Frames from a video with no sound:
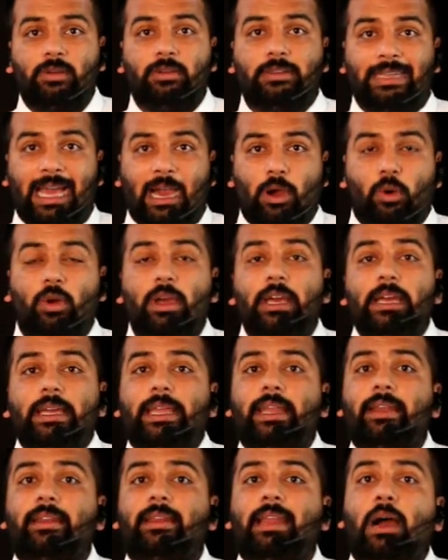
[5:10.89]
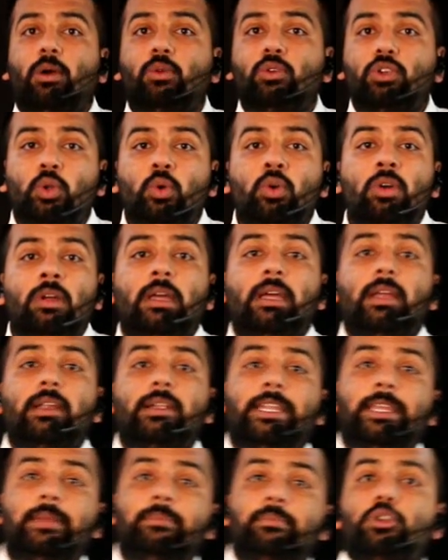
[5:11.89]
Now, in round 2,
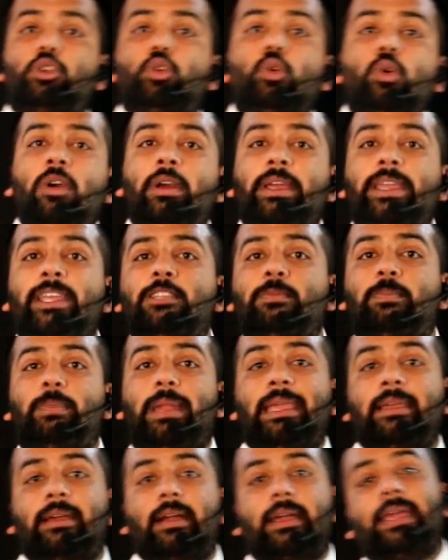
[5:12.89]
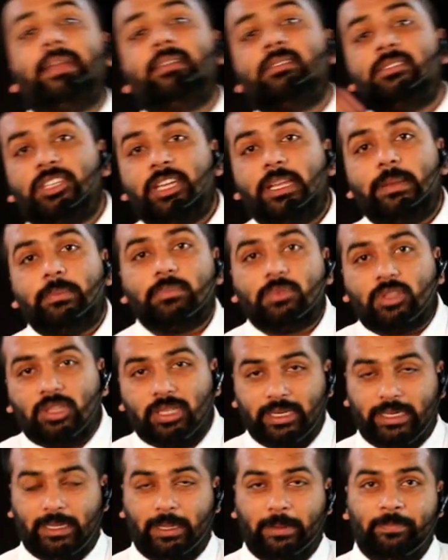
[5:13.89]
team 2 is playing against team
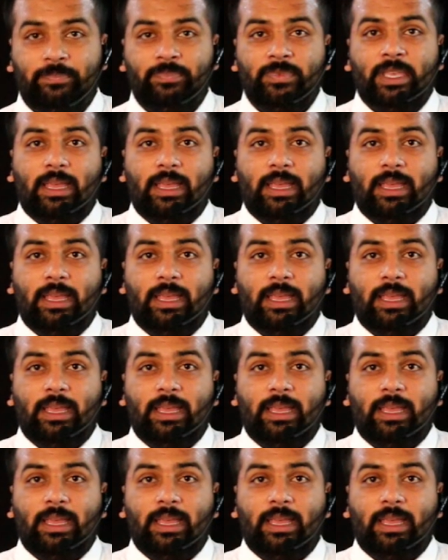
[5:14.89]
3